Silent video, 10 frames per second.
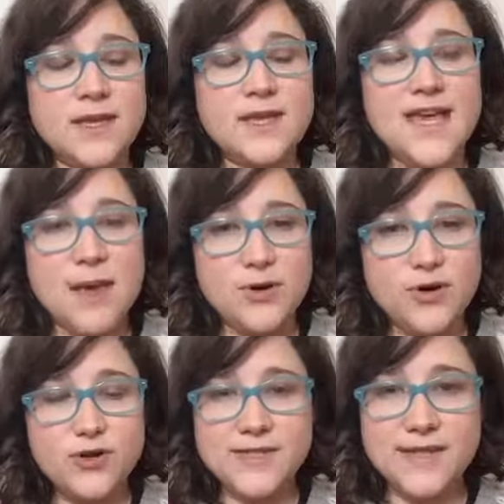
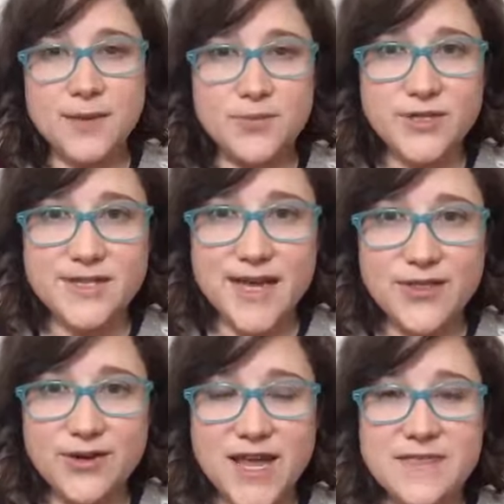chemicals that they put
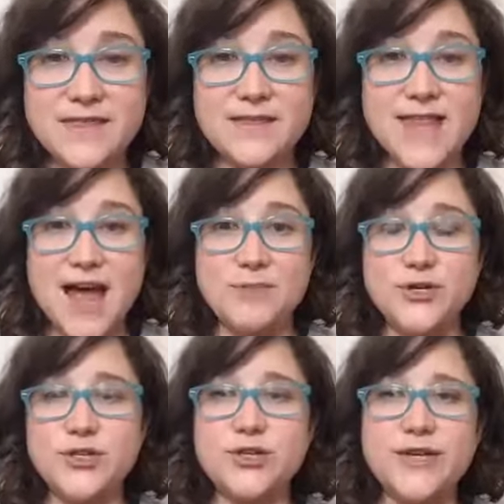together in the
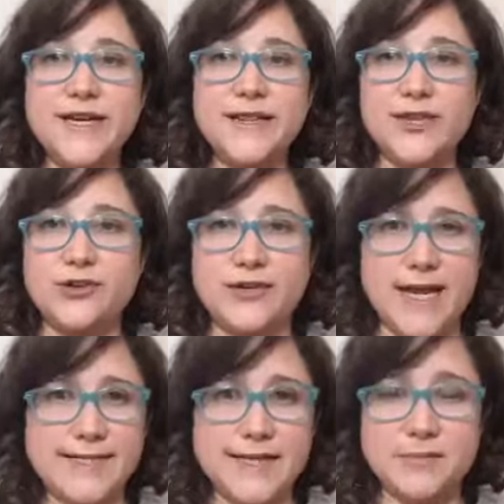laboratory, and they
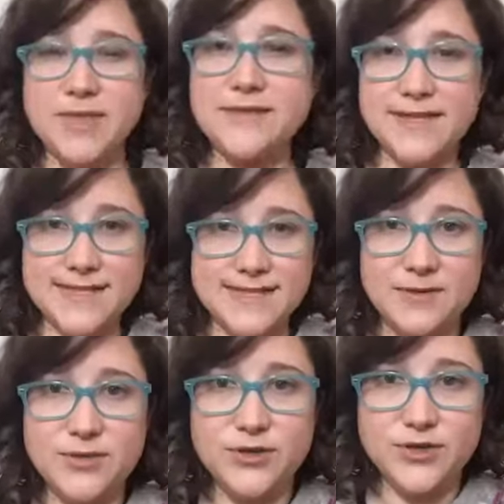create something that's
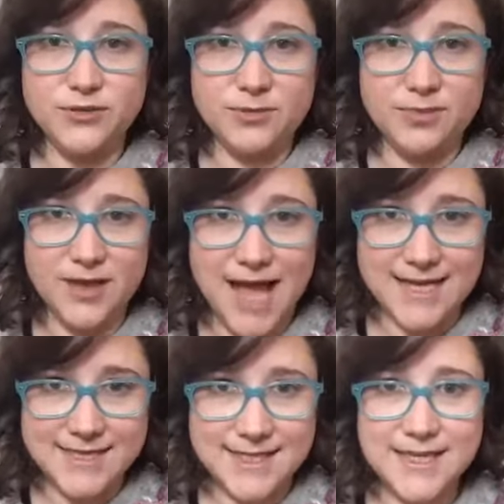similar to a
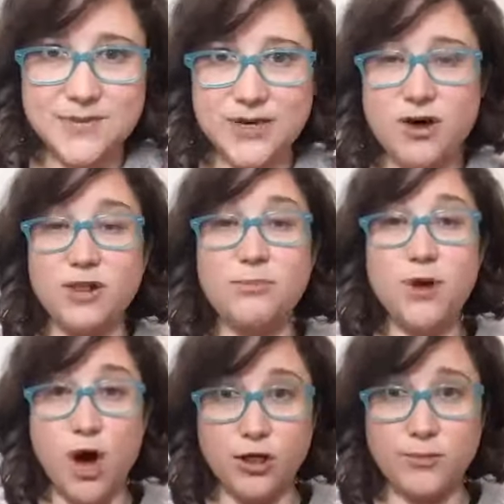plastic that we call a
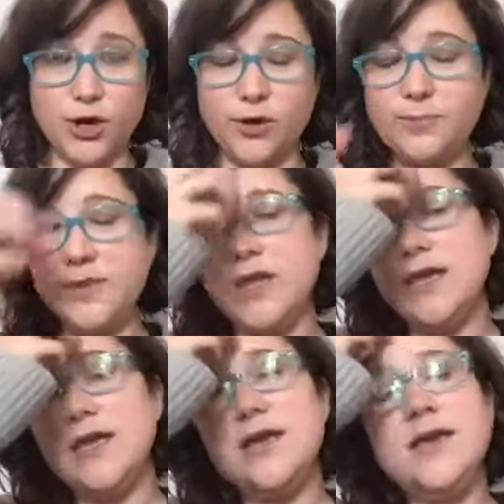polymer.
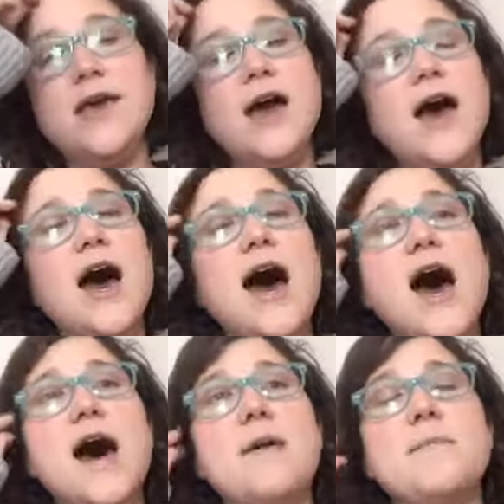
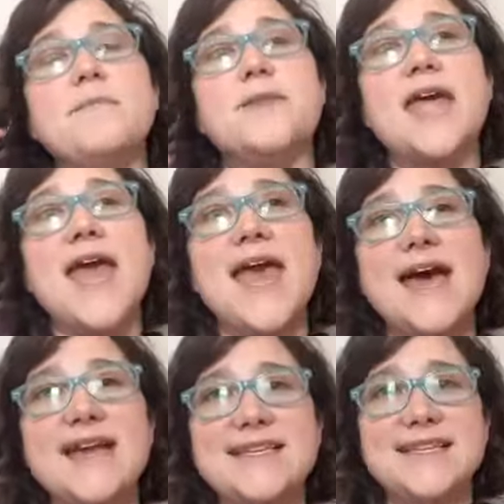
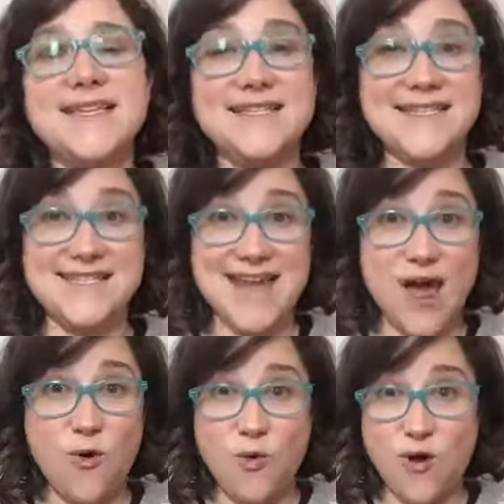And this is
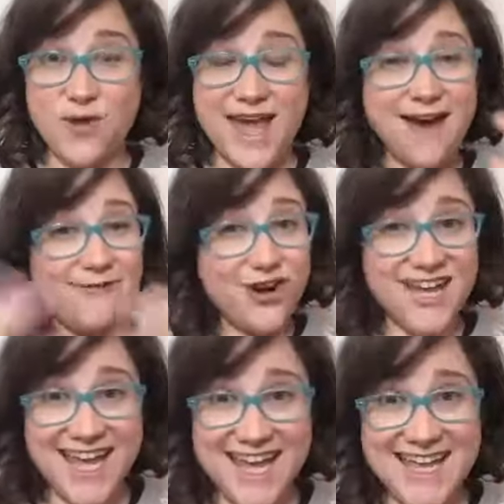now what we have our
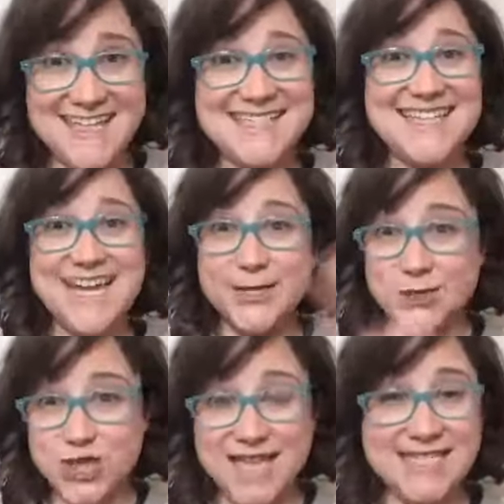kids
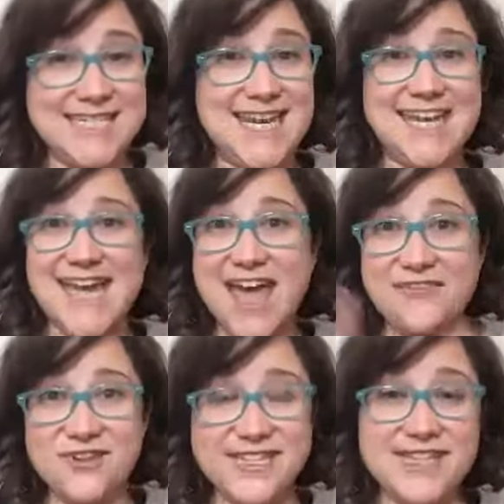ingesting
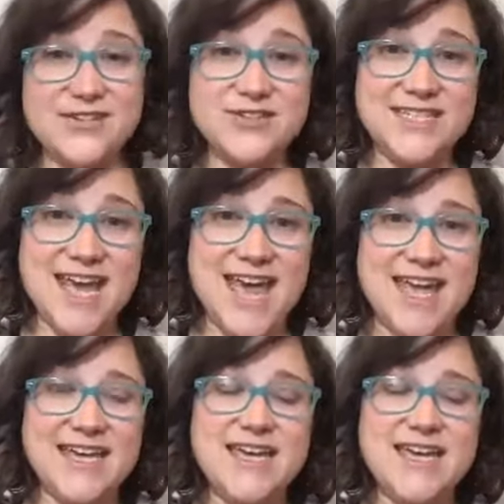every single day